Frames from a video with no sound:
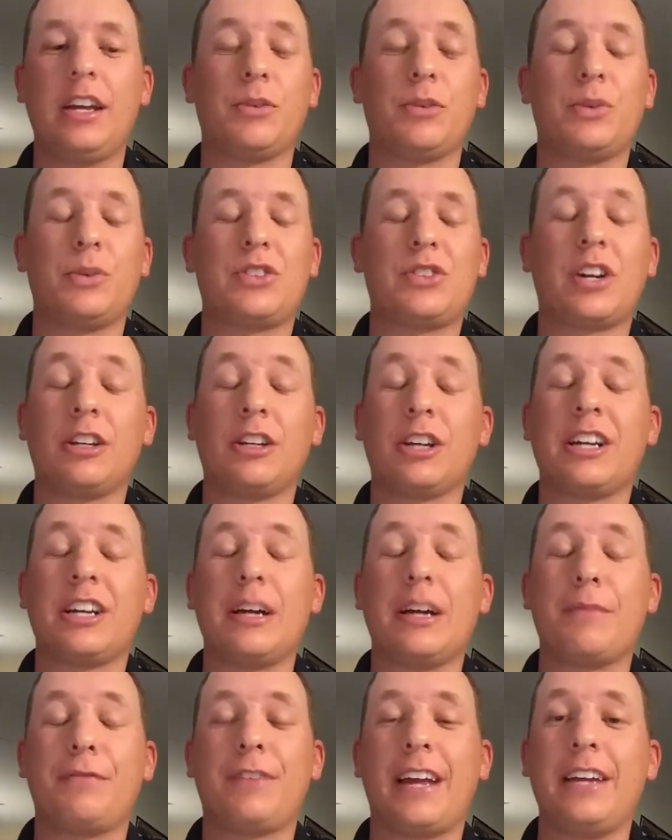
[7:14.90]
start looking
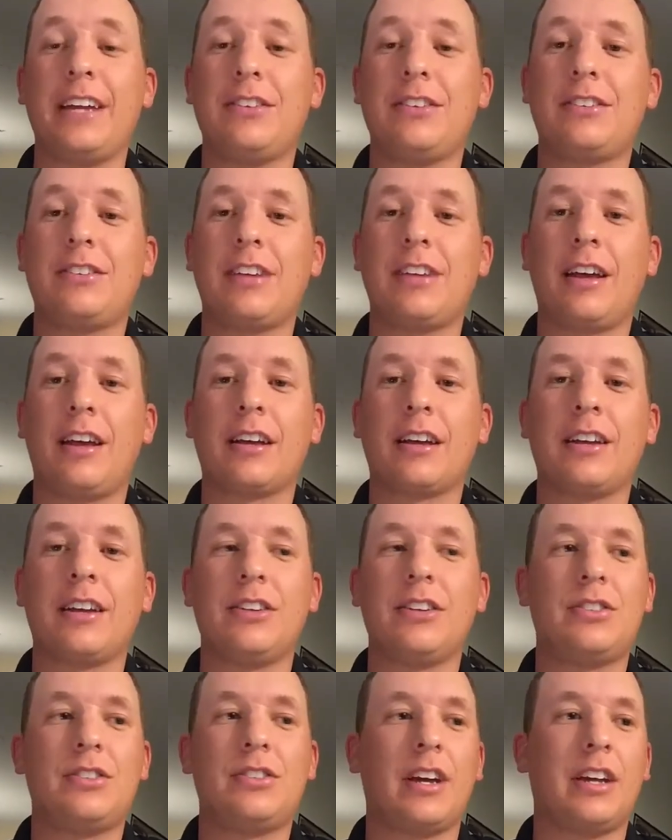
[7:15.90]
up flights
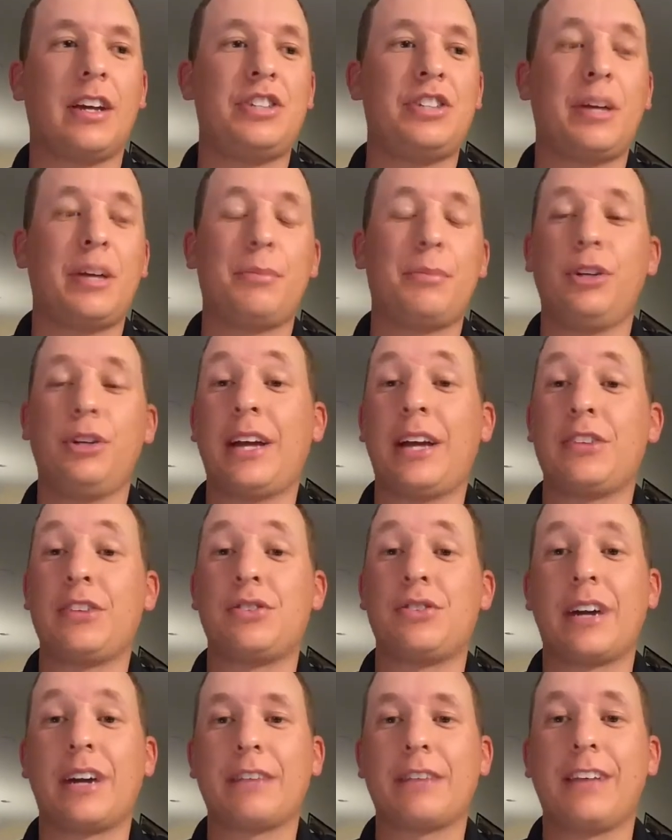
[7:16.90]
because JetBlue has
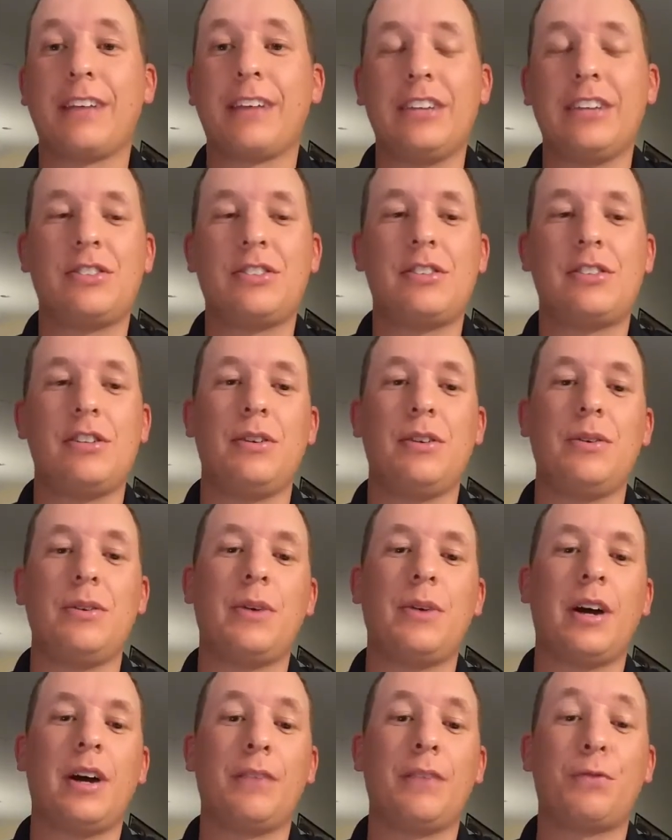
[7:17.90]
direct flights
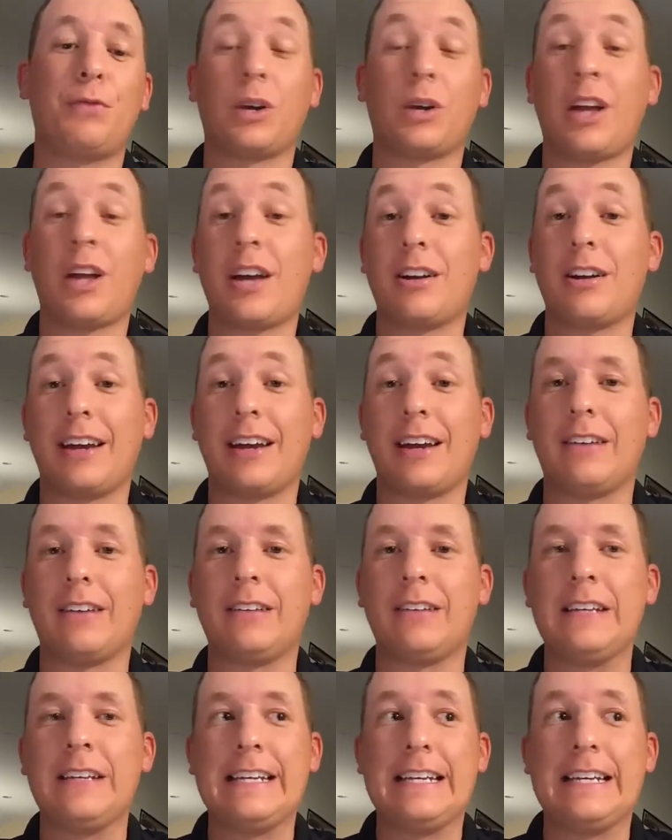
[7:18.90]
to Fort
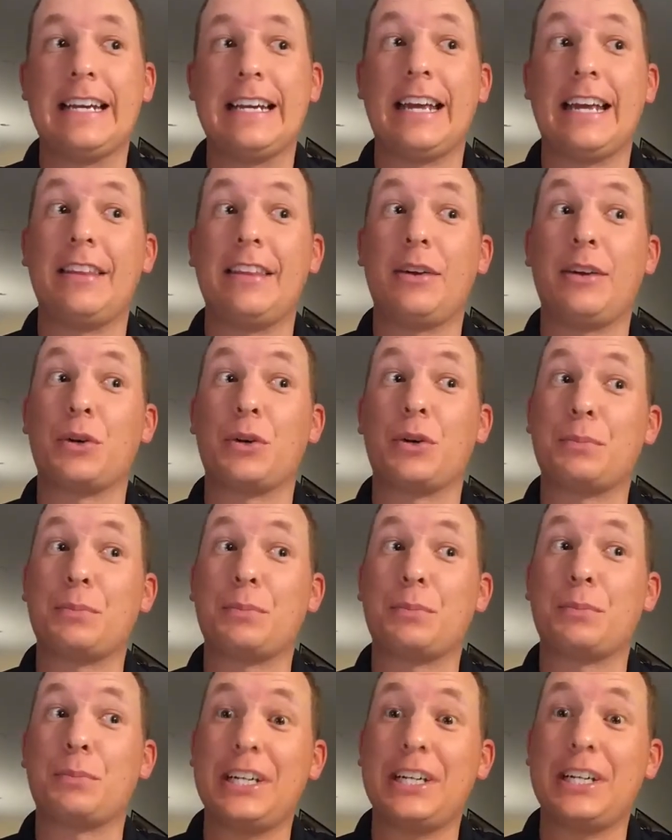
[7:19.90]
Lauderdale, and they were
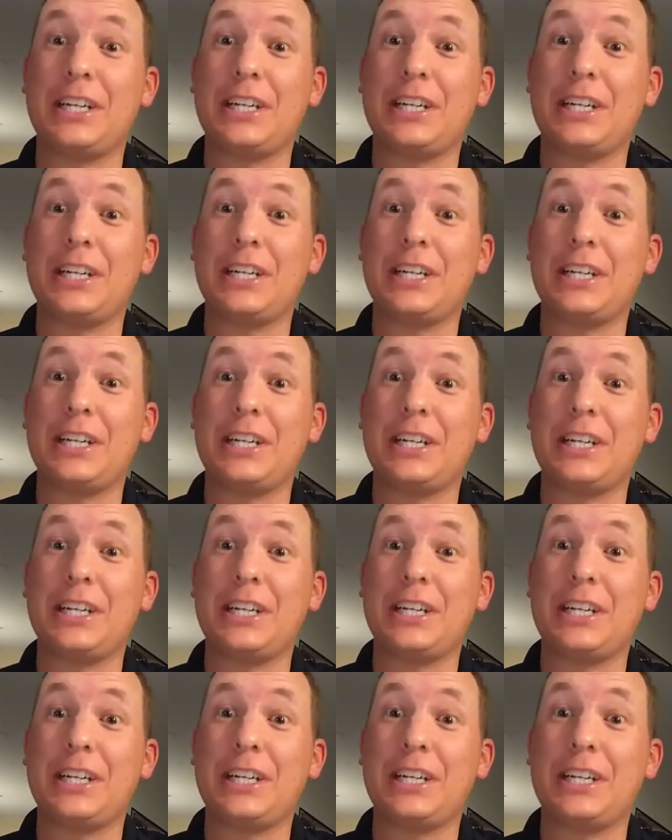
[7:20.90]
pretty
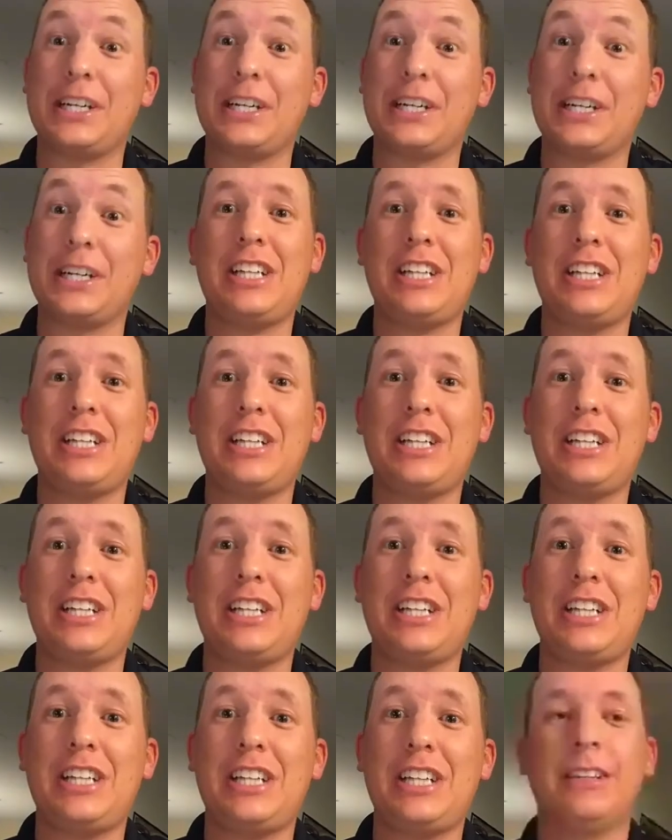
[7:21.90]
cheap.
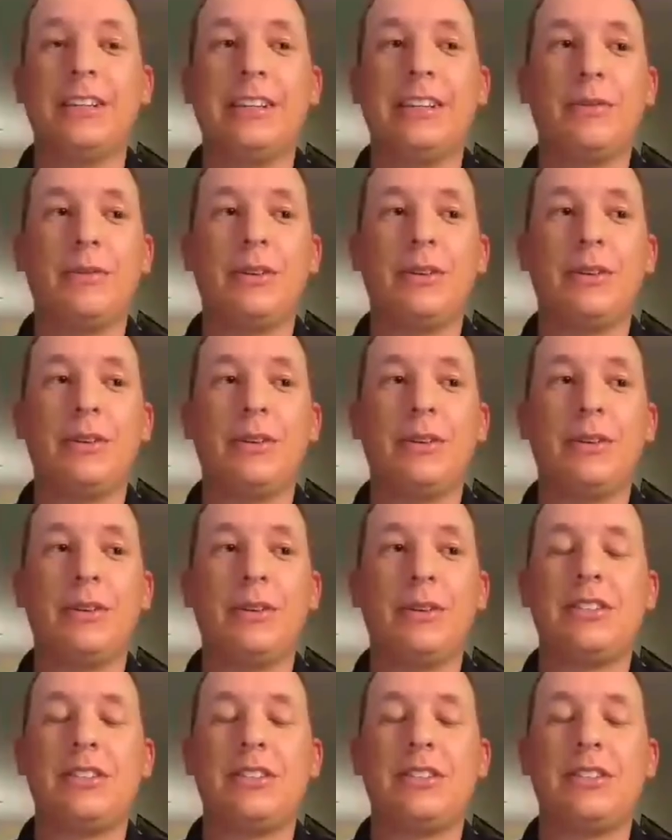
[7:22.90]
It
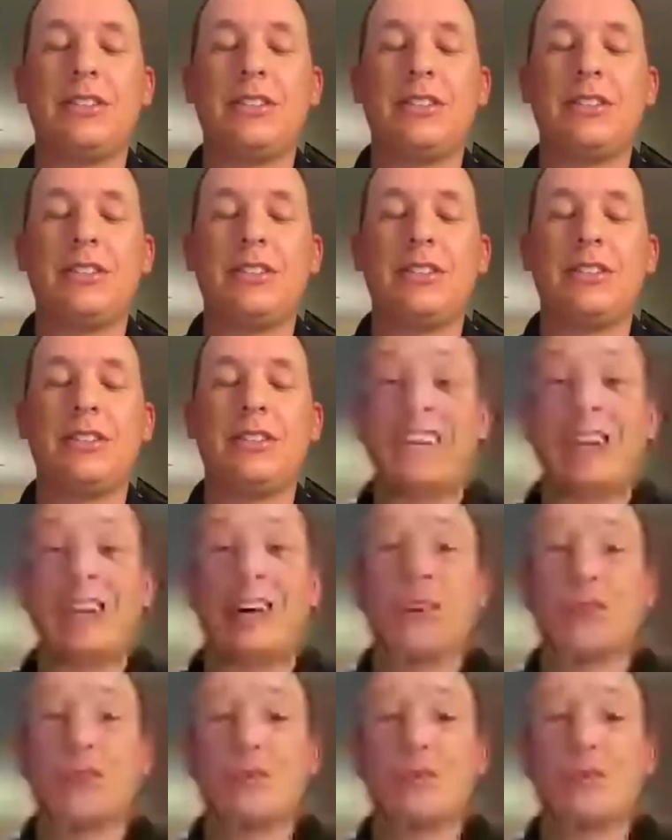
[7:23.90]
was less than
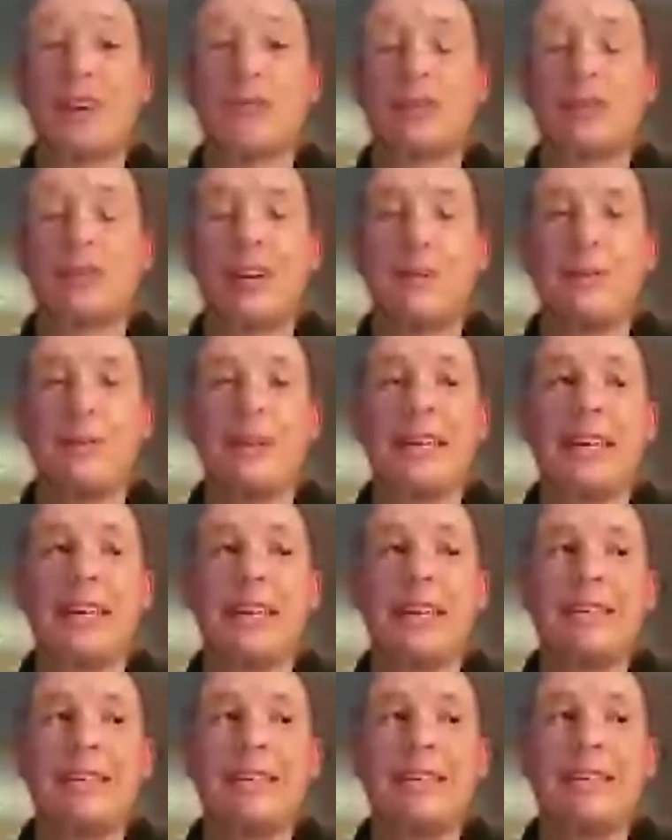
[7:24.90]
$170 round
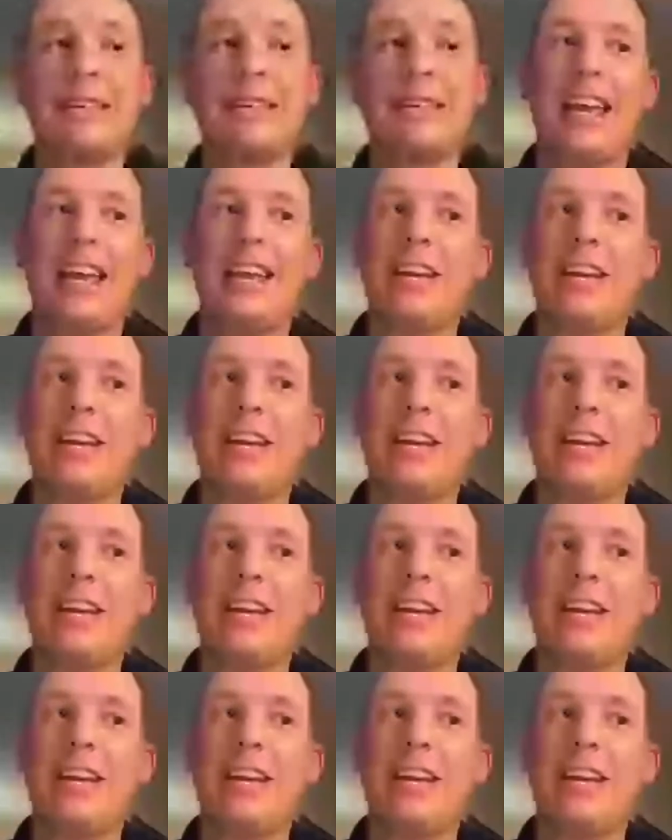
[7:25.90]
trip, and